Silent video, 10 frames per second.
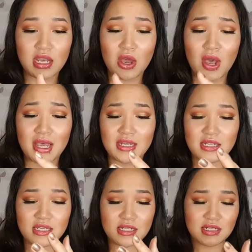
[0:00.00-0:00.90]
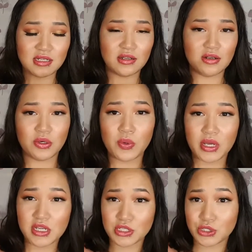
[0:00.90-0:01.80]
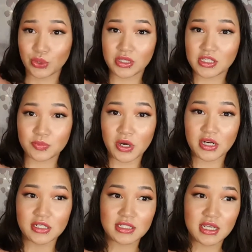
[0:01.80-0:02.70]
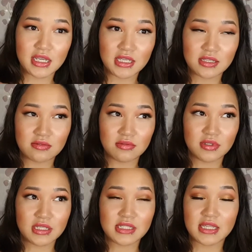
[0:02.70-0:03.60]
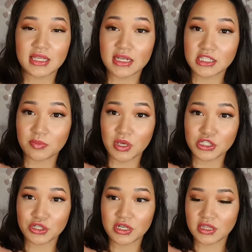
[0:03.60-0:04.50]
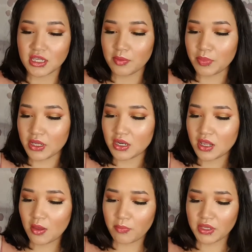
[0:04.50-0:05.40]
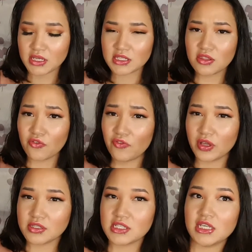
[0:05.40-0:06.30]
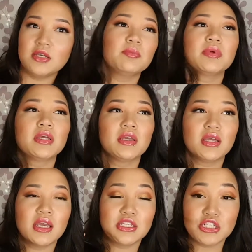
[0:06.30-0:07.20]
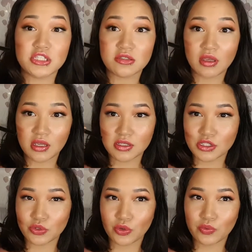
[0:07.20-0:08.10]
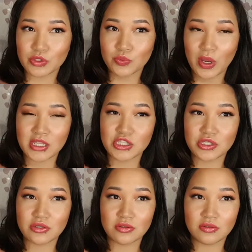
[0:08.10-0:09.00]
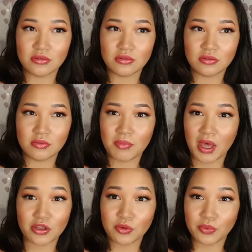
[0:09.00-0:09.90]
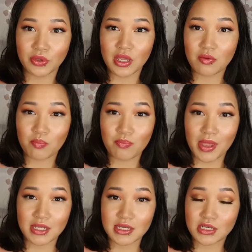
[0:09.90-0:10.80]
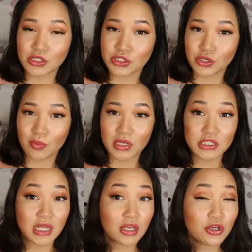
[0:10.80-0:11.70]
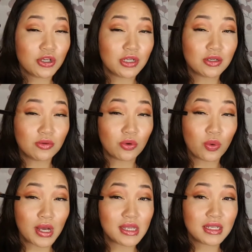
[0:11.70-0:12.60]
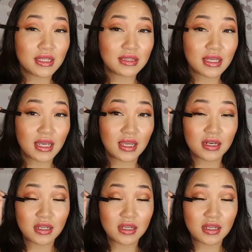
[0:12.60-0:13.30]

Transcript: Now I didn't quite enjoy this product. It's not that it smudged or anything, but because of the felt tip, it was way too malleable. It bended so much that I couldn't quite get that